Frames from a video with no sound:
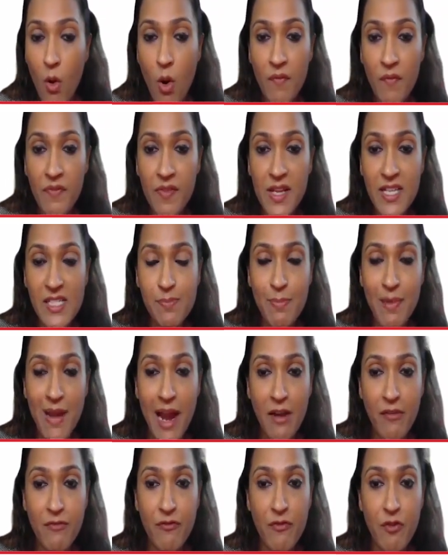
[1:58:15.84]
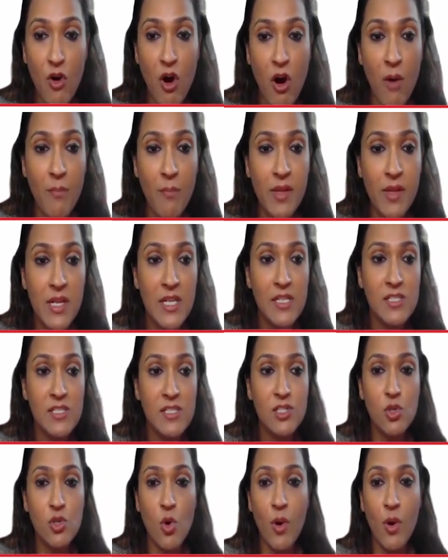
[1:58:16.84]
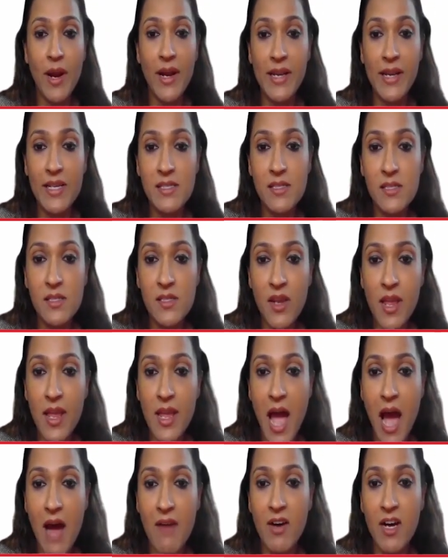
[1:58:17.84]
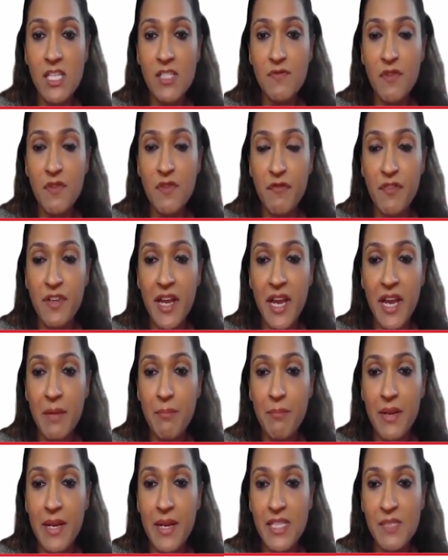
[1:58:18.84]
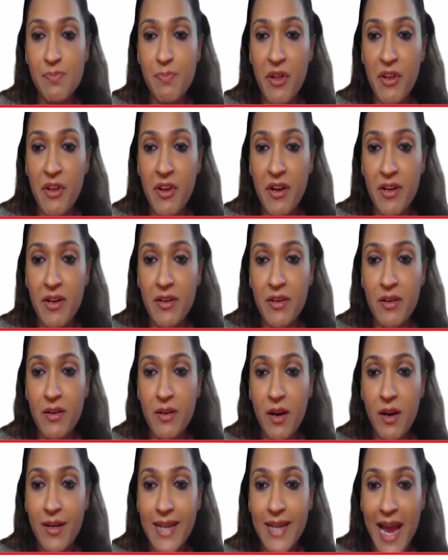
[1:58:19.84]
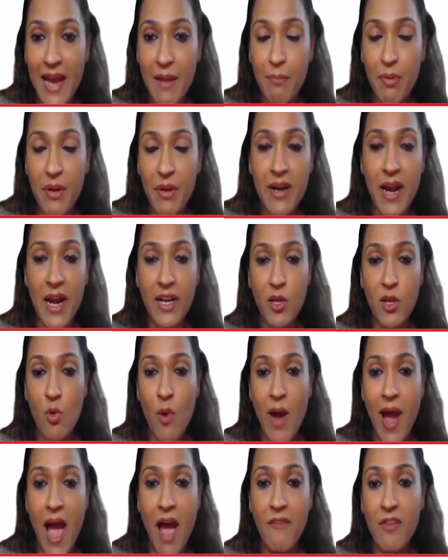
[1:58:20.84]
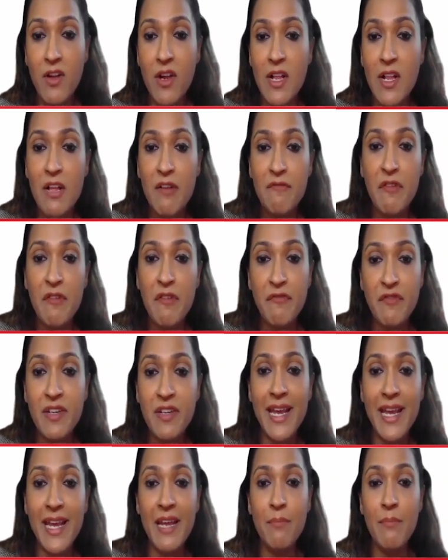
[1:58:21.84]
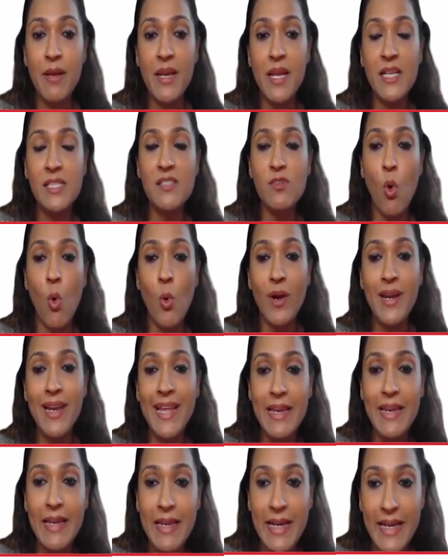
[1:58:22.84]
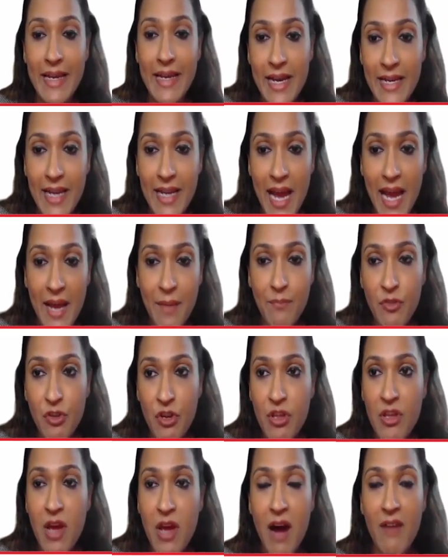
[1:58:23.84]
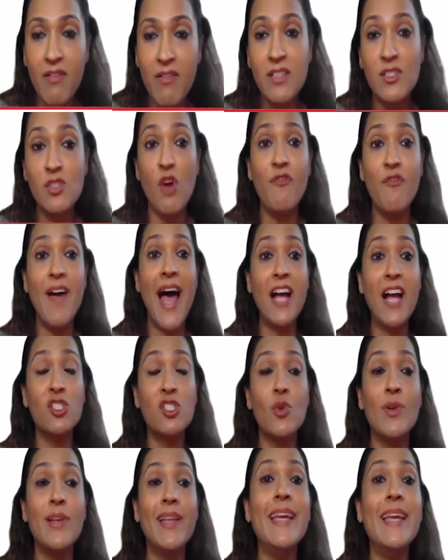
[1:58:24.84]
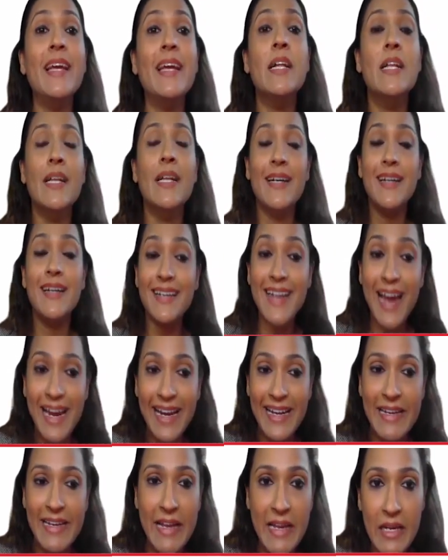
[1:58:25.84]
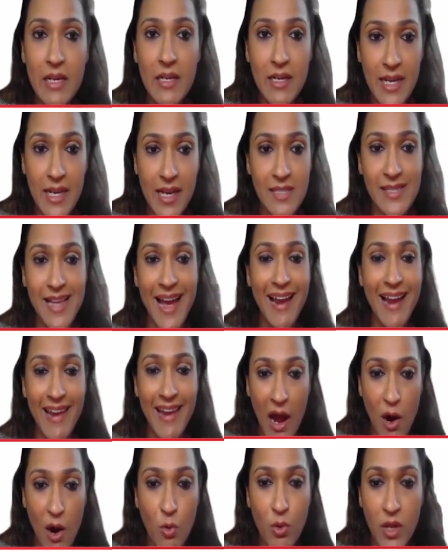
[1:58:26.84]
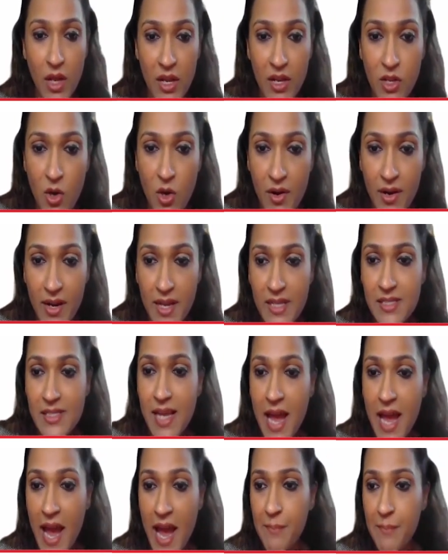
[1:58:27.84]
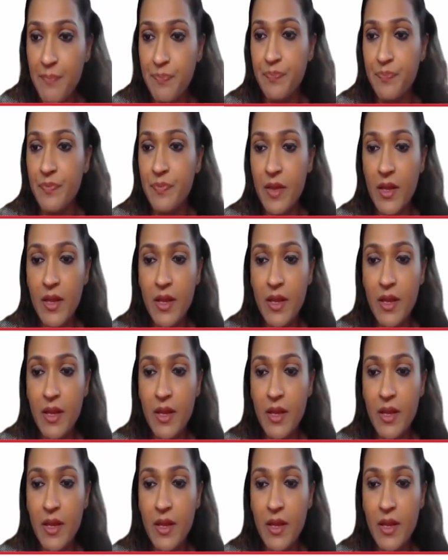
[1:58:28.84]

on this platform. So it is 3 hours, 15 minutes period, time period that you have. 15 minutes only reading time, 3 hours of actually writing is allowed in your exam.